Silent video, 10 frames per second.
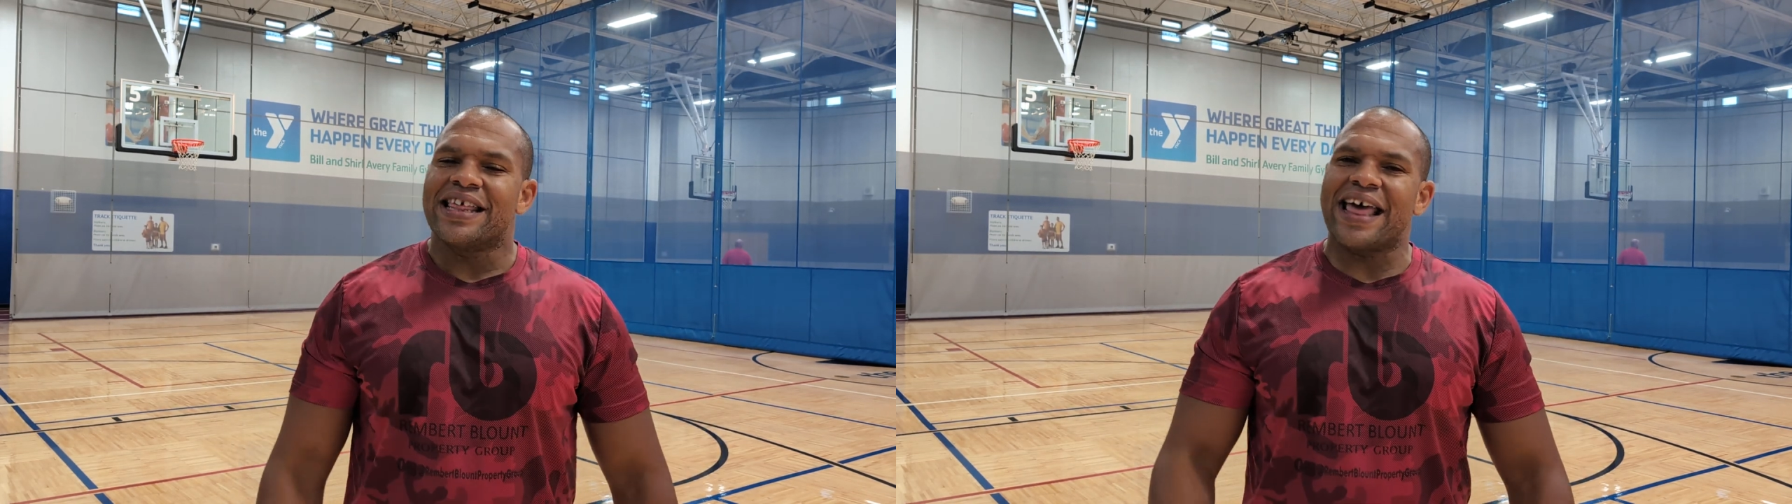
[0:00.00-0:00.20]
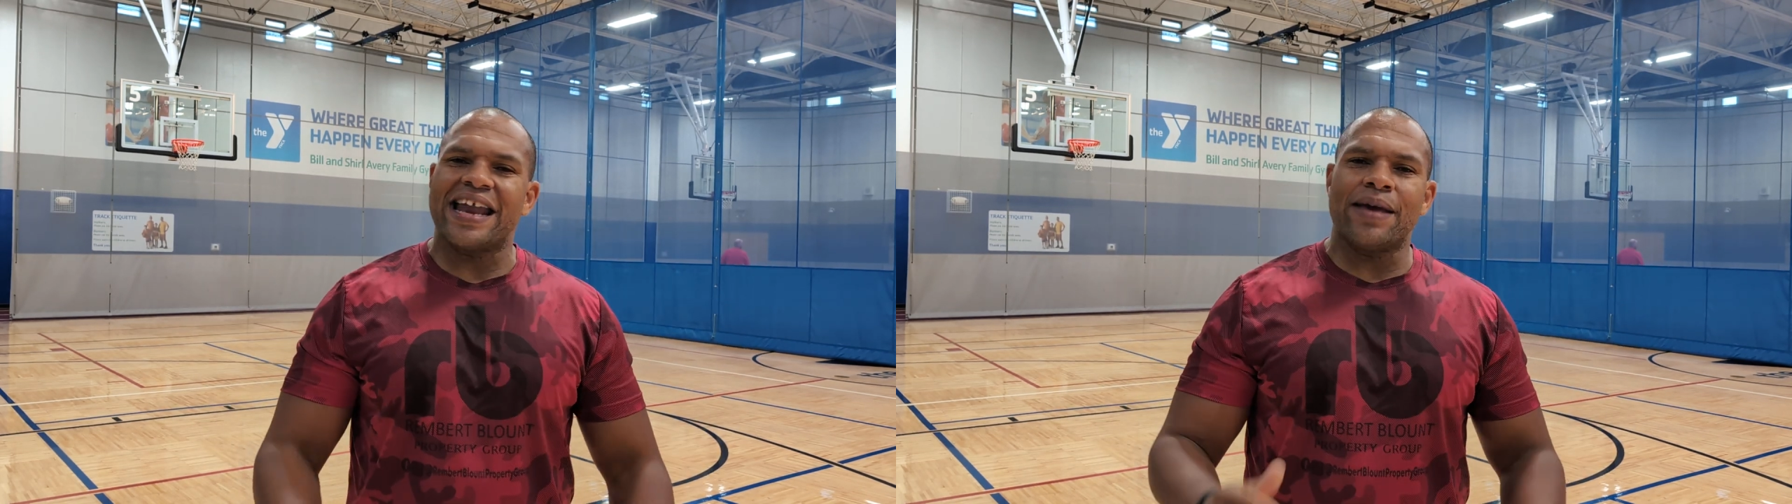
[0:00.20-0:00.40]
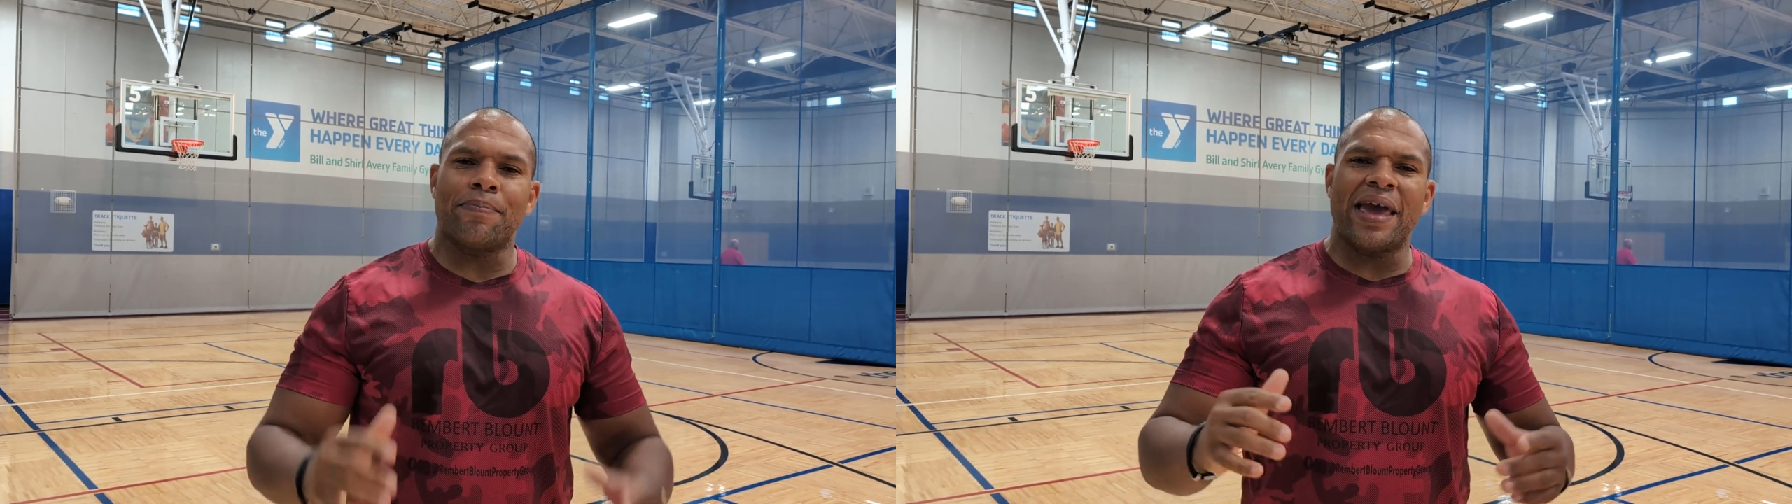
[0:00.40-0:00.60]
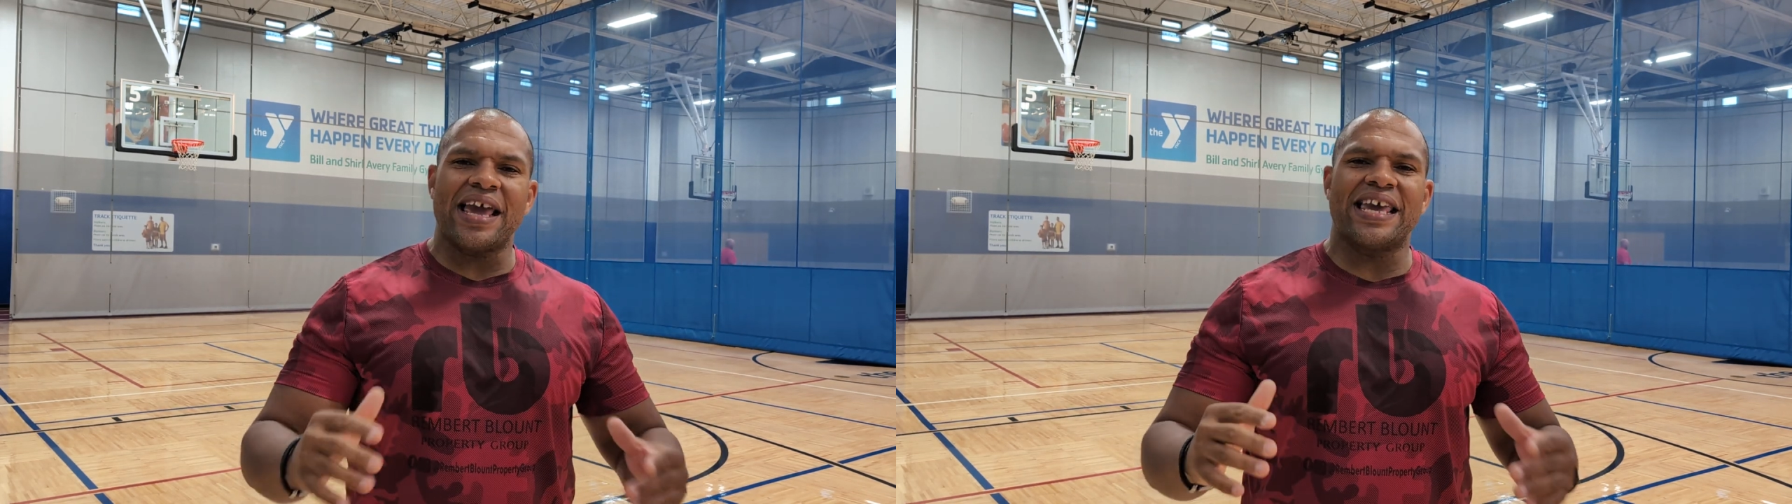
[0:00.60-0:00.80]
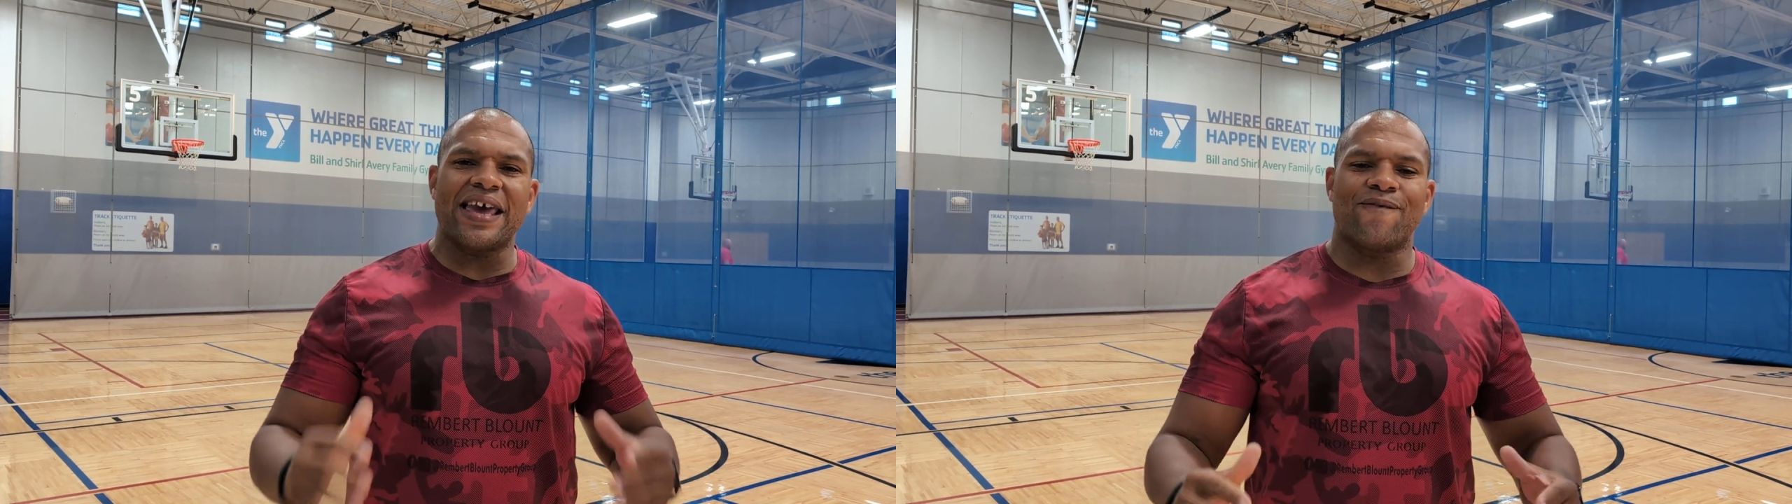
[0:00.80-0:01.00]
that it may
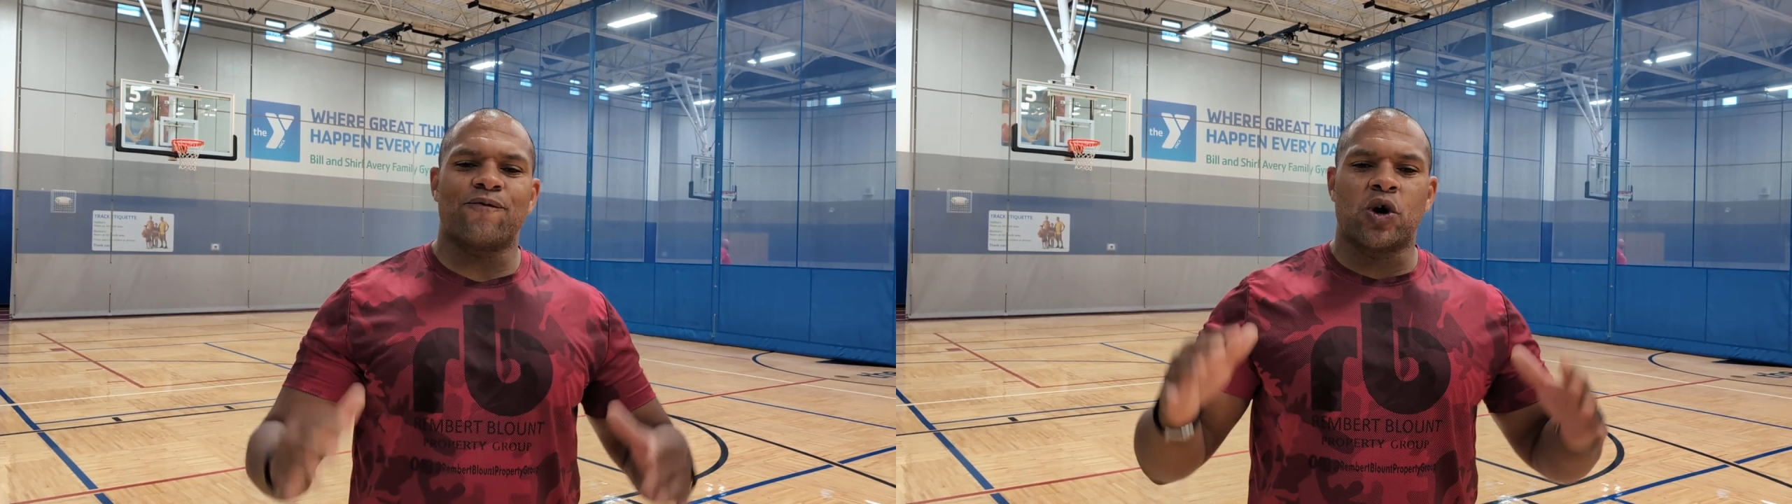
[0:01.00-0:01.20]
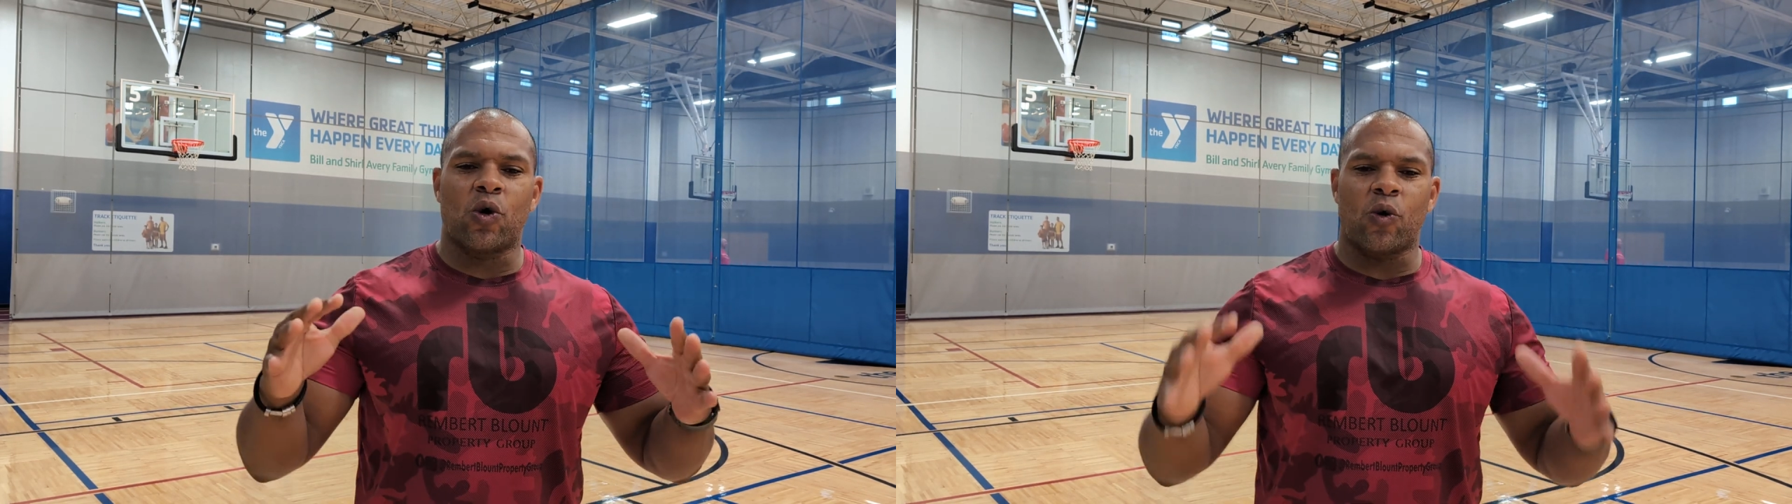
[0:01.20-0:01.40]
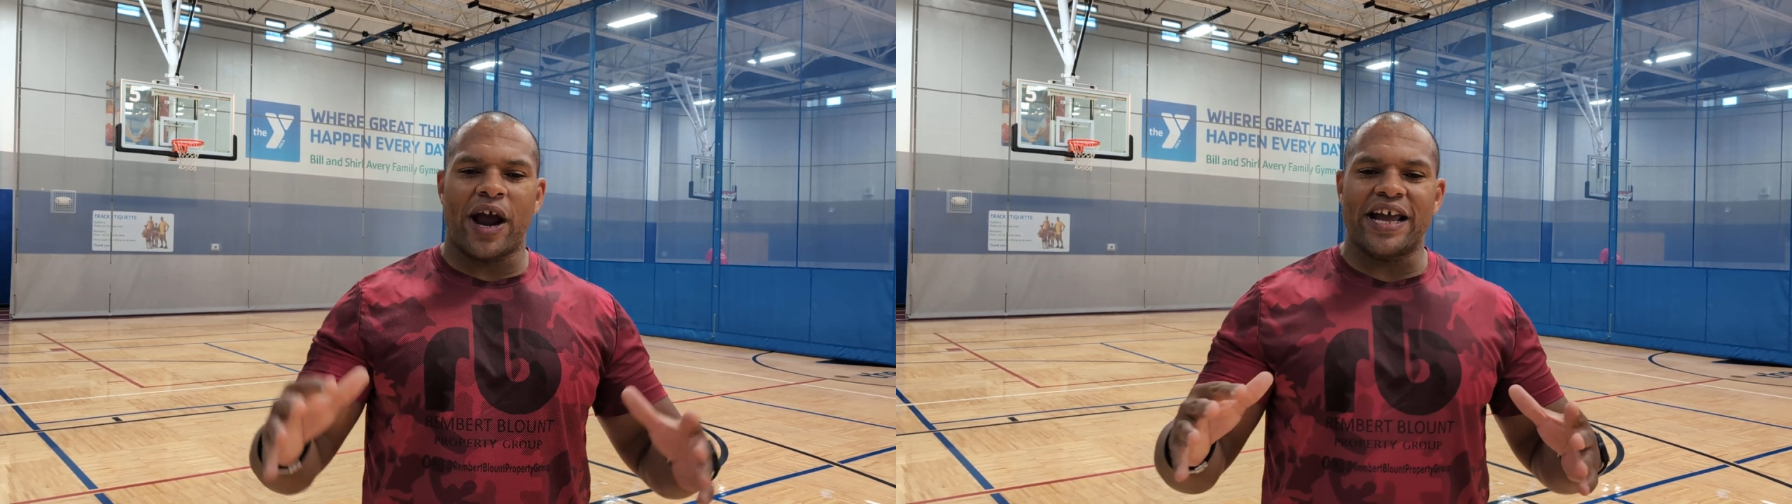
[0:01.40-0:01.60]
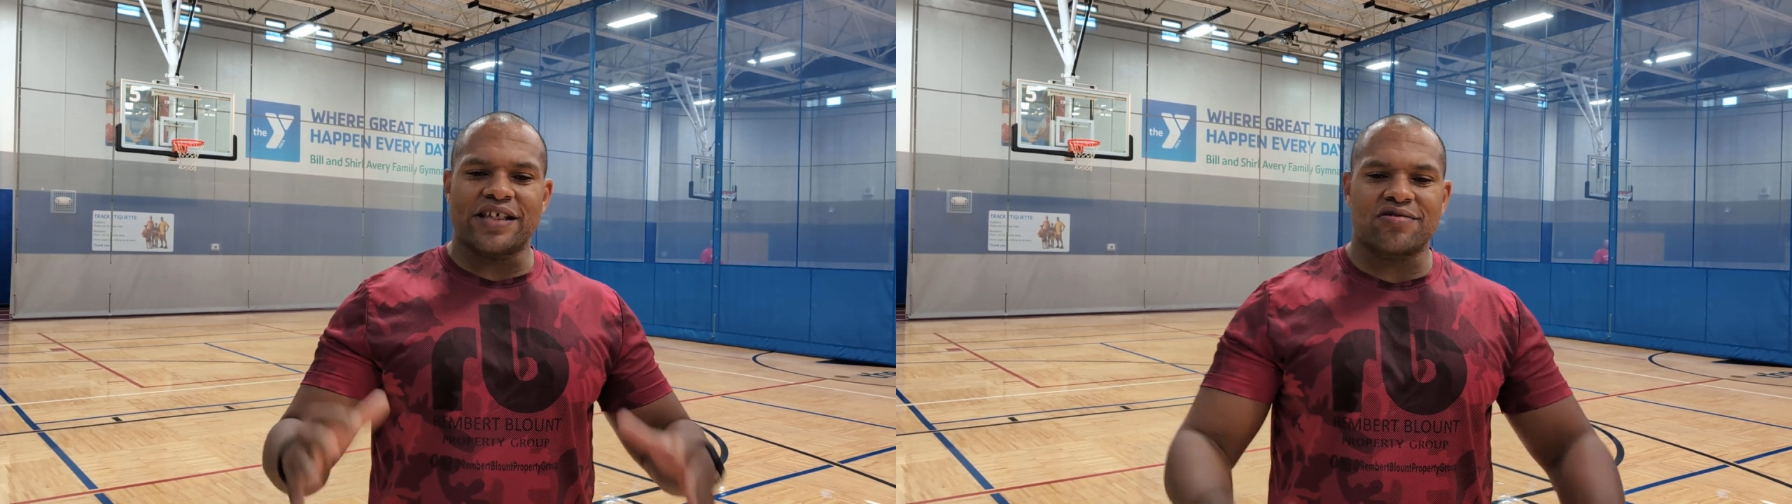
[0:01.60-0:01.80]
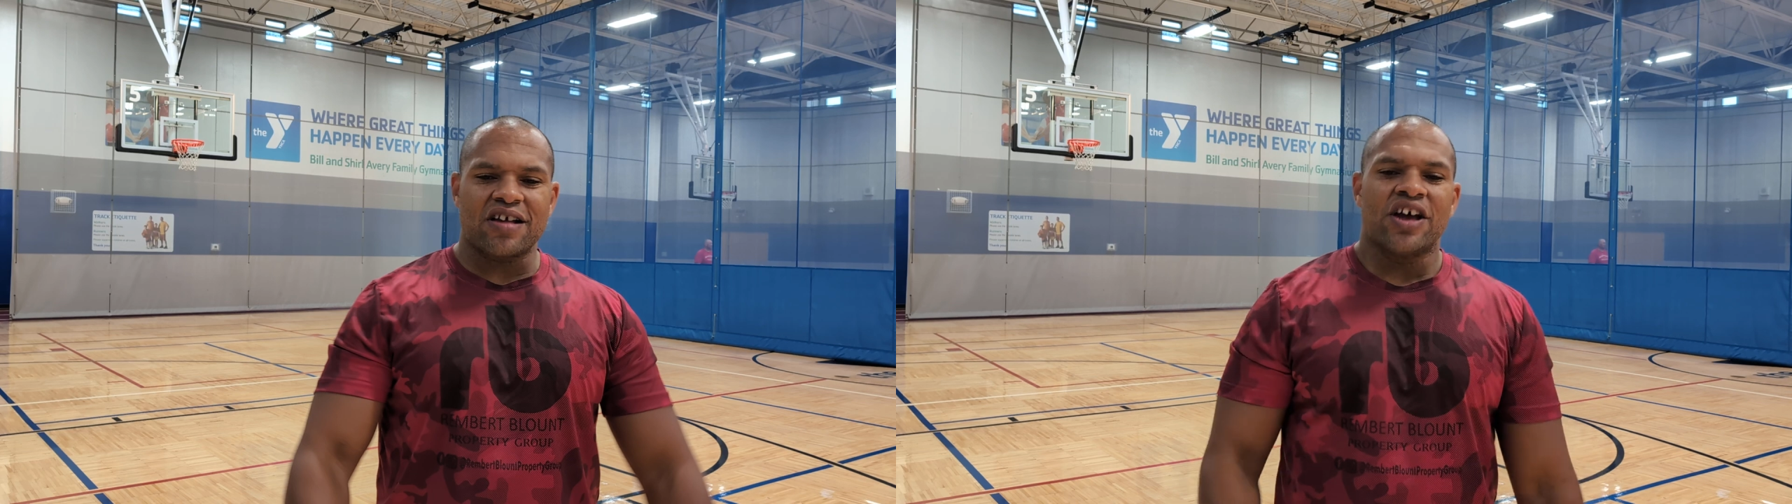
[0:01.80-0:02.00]
give
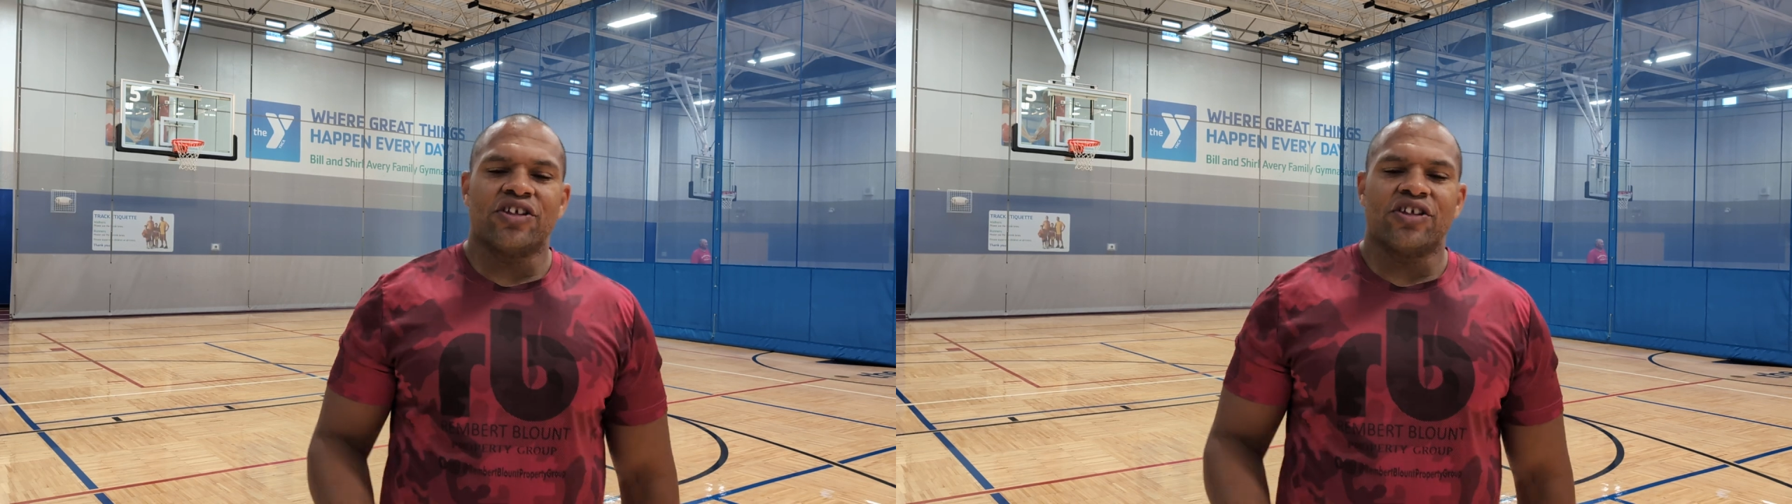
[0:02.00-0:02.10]
grace